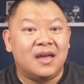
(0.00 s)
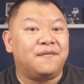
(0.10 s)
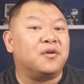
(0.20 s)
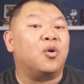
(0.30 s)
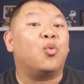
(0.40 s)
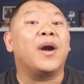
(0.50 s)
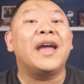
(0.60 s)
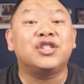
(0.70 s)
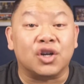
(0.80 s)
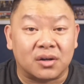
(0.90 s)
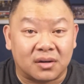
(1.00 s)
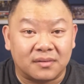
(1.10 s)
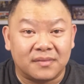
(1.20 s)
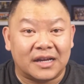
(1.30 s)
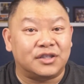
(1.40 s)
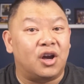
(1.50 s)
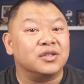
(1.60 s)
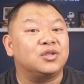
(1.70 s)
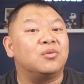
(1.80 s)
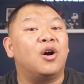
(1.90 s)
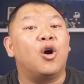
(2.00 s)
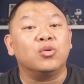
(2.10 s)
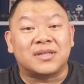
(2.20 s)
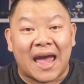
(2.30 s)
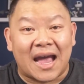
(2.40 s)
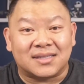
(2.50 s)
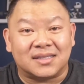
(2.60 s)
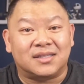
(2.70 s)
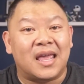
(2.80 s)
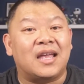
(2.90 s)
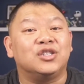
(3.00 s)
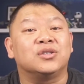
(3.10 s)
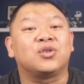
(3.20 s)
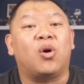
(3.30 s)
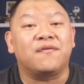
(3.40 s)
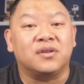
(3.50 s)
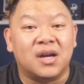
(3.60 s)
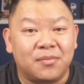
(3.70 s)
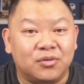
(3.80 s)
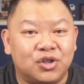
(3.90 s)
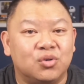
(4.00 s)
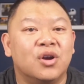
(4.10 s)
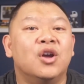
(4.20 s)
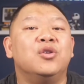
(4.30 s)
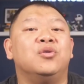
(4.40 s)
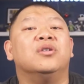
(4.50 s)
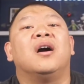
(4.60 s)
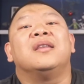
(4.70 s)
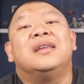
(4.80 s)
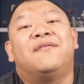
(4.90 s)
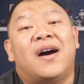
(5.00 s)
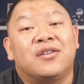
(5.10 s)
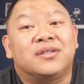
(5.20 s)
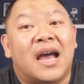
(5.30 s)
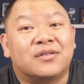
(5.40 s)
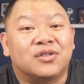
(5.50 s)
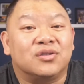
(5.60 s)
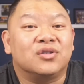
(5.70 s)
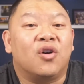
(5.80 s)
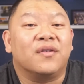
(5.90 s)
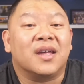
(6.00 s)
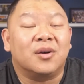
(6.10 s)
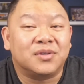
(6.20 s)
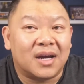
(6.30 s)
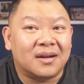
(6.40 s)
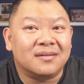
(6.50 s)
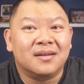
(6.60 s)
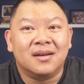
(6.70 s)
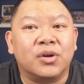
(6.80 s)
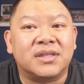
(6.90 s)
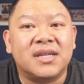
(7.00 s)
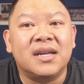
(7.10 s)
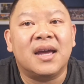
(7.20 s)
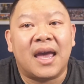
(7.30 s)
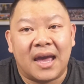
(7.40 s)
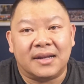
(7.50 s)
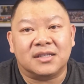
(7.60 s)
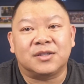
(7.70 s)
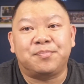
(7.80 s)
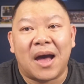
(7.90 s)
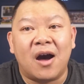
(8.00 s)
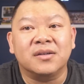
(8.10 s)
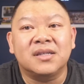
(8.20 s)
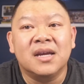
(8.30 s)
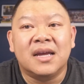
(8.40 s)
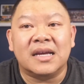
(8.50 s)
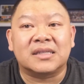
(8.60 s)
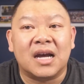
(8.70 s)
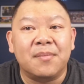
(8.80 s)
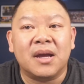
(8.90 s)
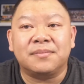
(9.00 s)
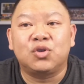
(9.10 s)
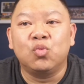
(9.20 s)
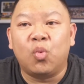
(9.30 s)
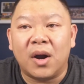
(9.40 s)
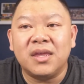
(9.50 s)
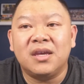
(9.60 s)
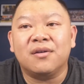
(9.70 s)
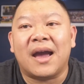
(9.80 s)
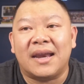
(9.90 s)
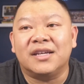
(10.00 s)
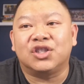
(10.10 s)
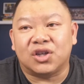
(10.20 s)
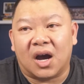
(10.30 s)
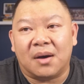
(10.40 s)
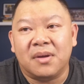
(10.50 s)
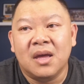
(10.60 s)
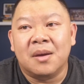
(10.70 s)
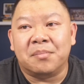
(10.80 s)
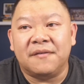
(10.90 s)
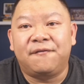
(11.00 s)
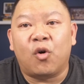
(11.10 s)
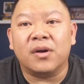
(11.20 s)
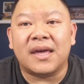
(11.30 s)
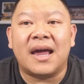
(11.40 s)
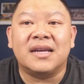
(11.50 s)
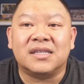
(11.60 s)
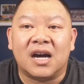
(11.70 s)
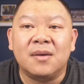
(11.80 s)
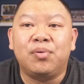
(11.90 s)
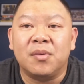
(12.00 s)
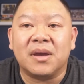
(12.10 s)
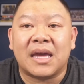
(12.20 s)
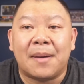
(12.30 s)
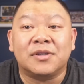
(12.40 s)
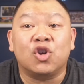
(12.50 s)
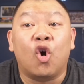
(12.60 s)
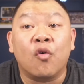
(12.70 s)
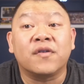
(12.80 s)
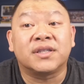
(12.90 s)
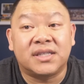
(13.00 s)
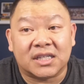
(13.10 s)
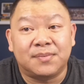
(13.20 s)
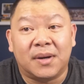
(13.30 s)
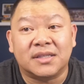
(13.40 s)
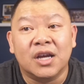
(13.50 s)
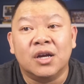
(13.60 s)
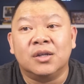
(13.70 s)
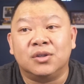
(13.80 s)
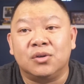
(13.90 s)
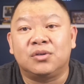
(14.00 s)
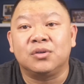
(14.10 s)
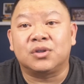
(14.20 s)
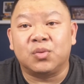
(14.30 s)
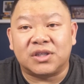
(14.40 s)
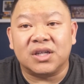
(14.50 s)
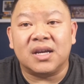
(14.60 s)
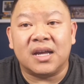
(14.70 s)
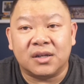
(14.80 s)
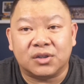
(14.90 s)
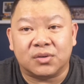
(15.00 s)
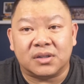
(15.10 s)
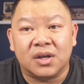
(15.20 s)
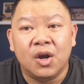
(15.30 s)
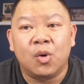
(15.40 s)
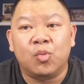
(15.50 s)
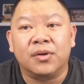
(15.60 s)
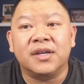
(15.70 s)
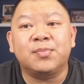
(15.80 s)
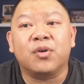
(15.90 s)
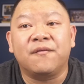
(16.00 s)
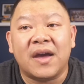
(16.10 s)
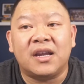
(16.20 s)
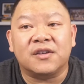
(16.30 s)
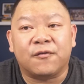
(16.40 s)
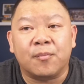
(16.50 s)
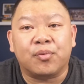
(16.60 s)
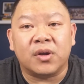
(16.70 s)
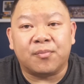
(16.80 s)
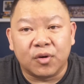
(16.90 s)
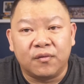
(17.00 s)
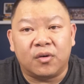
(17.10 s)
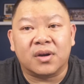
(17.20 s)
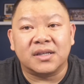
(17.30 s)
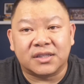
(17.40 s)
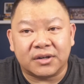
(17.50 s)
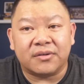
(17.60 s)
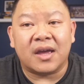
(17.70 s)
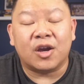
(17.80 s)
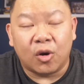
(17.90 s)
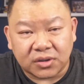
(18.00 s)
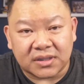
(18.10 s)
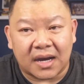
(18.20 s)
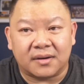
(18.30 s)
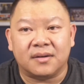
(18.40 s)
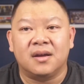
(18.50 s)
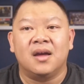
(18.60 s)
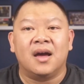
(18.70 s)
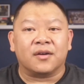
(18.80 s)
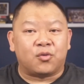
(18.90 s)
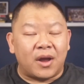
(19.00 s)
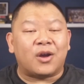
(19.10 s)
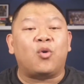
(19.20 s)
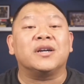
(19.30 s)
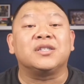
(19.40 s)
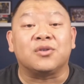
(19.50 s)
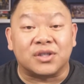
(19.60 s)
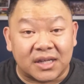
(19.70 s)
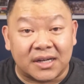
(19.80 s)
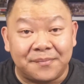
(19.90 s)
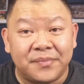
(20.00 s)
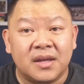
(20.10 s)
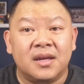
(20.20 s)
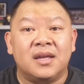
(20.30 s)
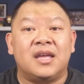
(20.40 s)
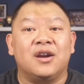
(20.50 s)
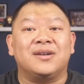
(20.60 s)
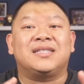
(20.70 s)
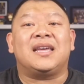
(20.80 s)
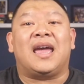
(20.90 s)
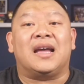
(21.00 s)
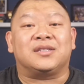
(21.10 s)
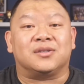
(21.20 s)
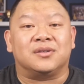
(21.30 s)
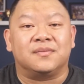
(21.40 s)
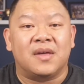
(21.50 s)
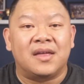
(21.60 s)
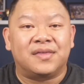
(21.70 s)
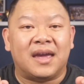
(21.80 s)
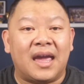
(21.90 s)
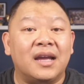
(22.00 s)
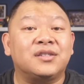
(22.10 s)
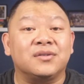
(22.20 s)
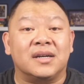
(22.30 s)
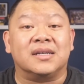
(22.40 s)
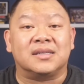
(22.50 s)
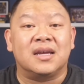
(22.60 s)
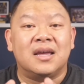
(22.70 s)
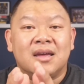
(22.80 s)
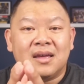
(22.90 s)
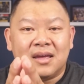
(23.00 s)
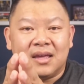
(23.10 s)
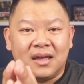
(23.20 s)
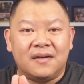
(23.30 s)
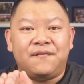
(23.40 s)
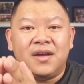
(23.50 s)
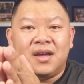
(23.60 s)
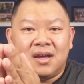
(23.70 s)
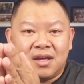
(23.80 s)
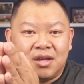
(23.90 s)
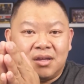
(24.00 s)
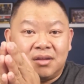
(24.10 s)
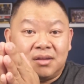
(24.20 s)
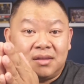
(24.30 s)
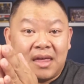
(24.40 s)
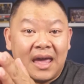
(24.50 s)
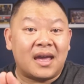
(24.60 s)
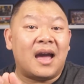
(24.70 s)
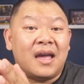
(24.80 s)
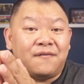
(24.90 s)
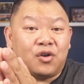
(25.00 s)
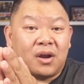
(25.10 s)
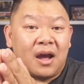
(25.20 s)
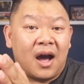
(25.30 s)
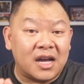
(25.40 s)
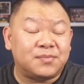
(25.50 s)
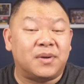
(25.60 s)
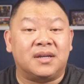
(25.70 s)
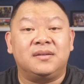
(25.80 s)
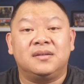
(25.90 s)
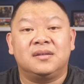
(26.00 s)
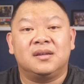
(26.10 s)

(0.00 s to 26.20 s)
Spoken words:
If you're a wage earner, as long as you don't owe taxes, they can just go off your W-2. You do not need to file your tax returns. Hopefully that helps you out. Christina N. Spouse is coming up to 1 year at his job. Before that, his unemployment gap is over 6 months due to switching industries. Will this prevent us from pre-approval, considering a cosigner? Great question, Christina. Here is the answer. The answer is if if your husband